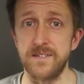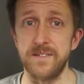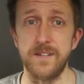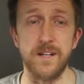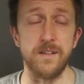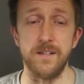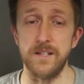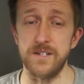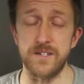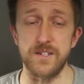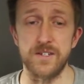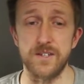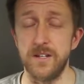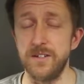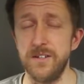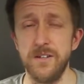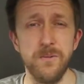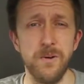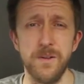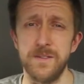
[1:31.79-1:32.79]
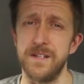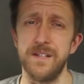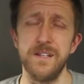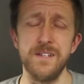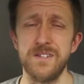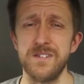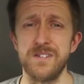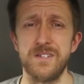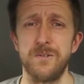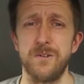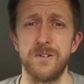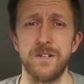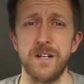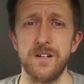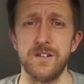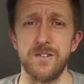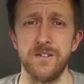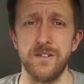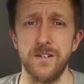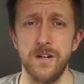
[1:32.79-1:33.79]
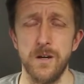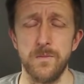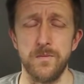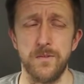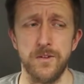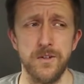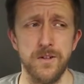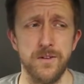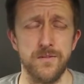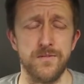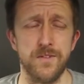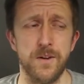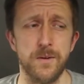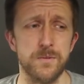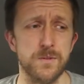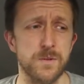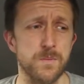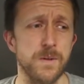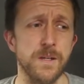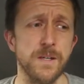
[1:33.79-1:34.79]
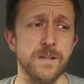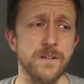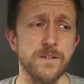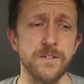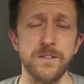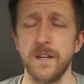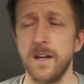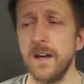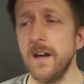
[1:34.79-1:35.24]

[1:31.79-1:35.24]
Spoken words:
They'll listen to, I don't know what they listen to on actually, hopefully not phone speakers,